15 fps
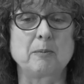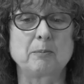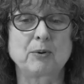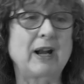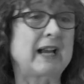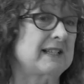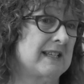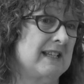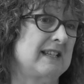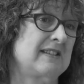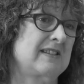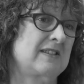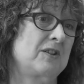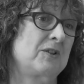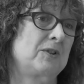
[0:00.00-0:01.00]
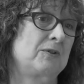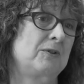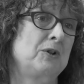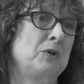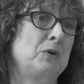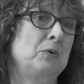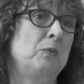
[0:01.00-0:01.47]
practice
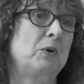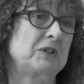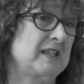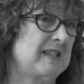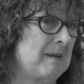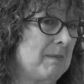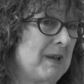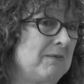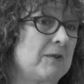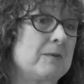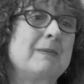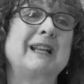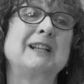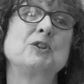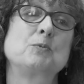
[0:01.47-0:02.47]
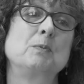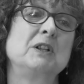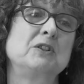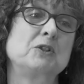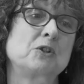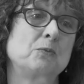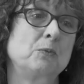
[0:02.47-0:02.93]
through what does it mean for
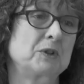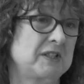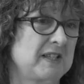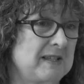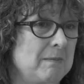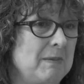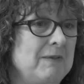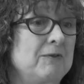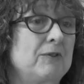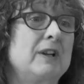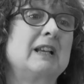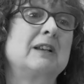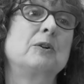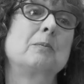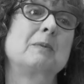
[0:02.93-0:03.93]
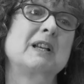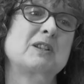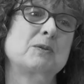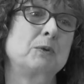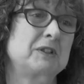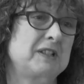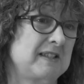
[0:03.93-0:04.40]
management, what does it mean for
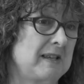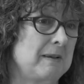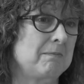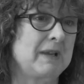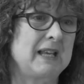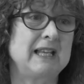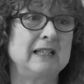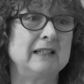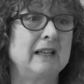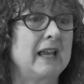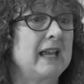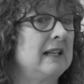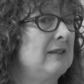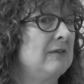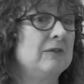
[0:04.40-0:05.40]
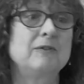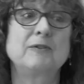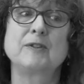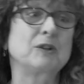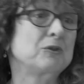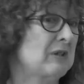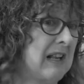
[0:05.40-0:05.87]
economics, what does it mean in
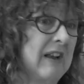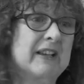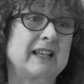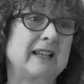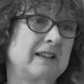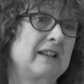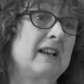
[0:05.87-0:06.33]
fields like